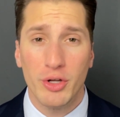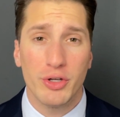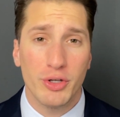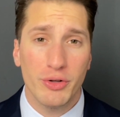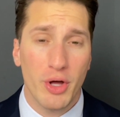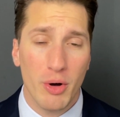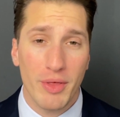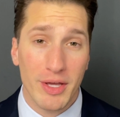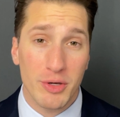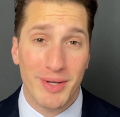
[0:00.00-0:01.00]
you'll know
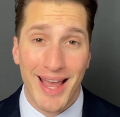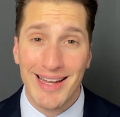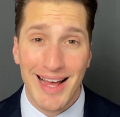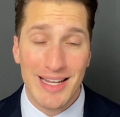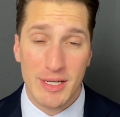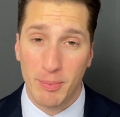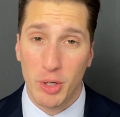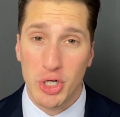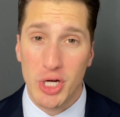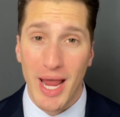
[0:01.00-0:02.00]
that you cannot
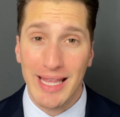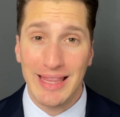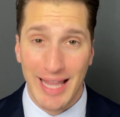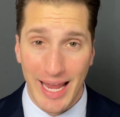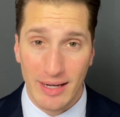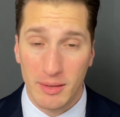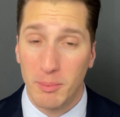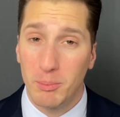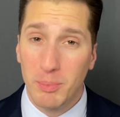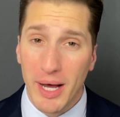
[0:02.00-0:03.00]
depreciate land,
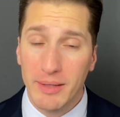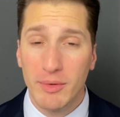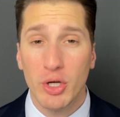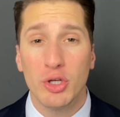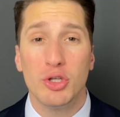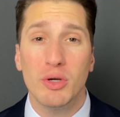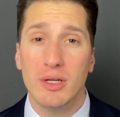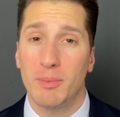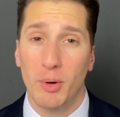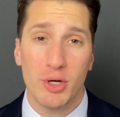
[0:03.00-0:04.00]
but you can
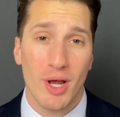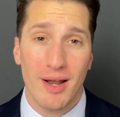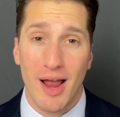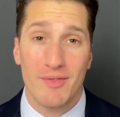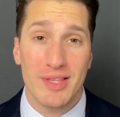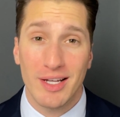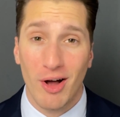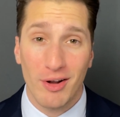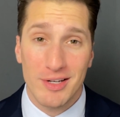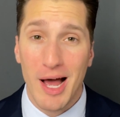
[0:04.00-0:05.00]
depreciate everything
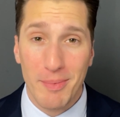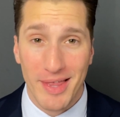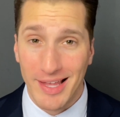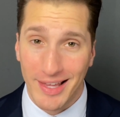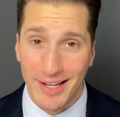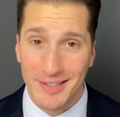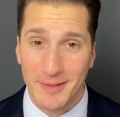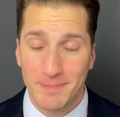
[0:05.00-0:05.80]
on top of that land.